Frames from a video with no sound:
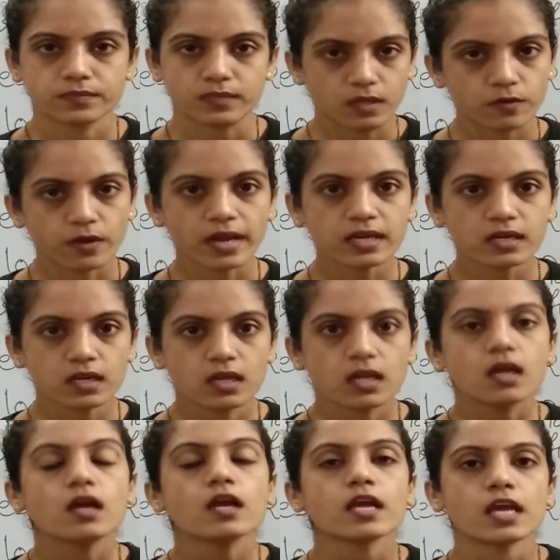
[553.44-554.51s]
right?
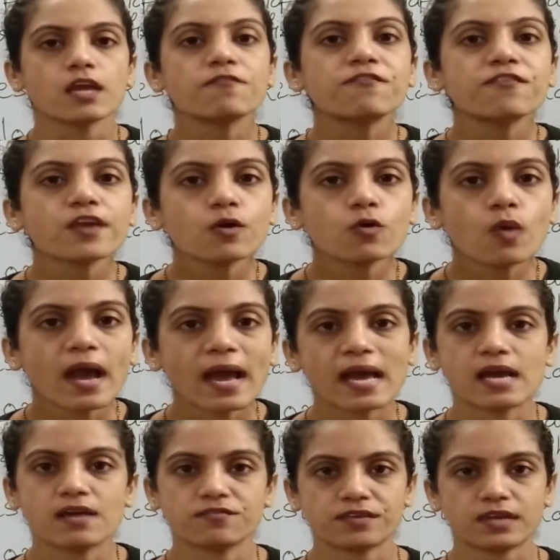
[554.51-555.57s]
If you
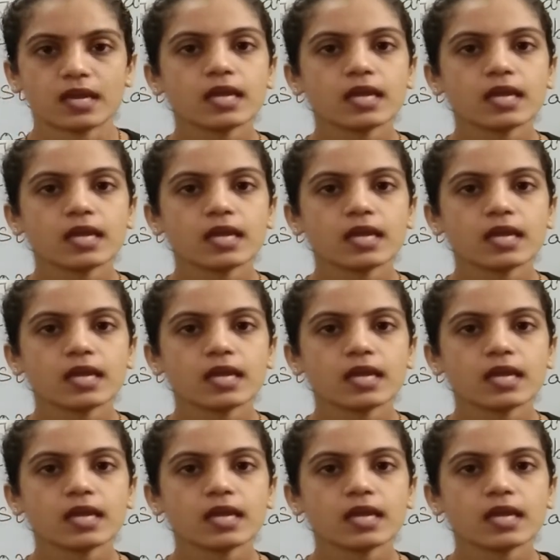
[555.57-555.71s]
have